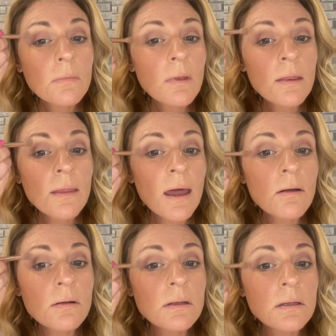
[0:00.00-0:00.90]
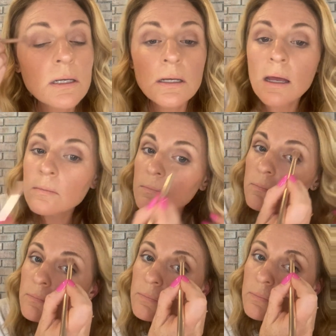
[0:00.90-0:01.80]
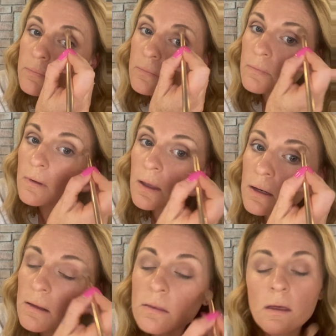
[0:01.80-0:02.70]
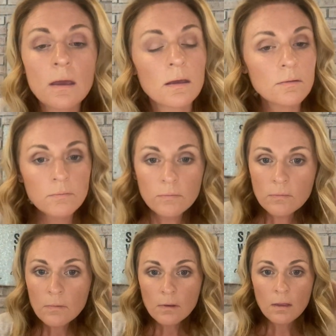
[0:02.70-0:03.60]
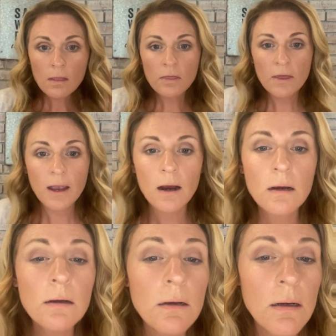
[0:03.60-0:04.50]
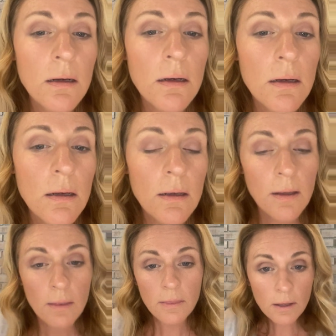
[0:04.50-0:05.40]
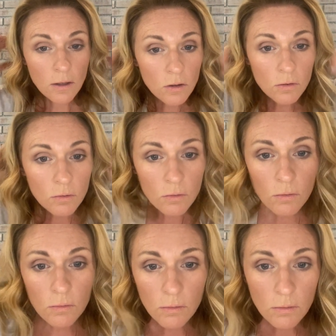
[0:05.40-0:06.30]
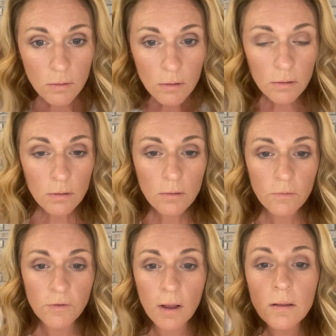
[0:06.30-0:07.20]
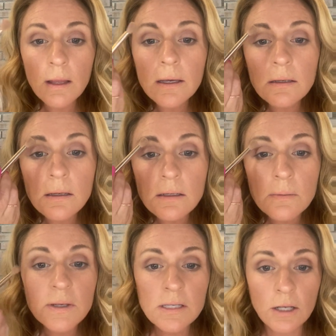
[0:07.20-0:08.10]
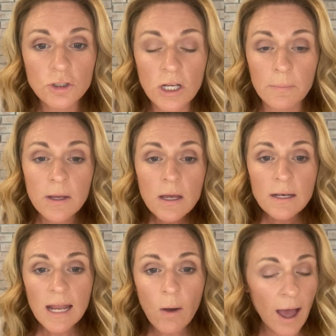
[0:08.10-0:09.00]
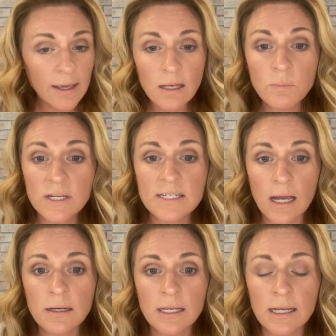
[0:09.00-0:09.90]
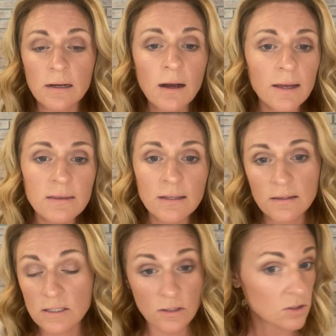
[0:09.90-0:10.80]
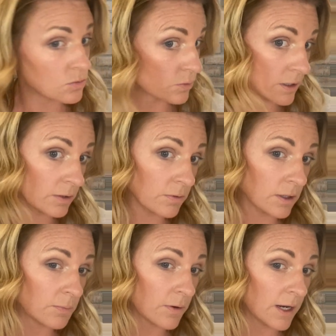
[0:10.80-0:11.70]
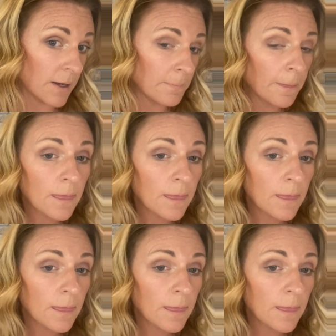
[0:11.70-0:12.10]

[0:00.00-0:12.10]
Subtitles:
And that'll clean up anything there that you felt like need to be touched up. Now I can be done here. I think this looks really, really pretty.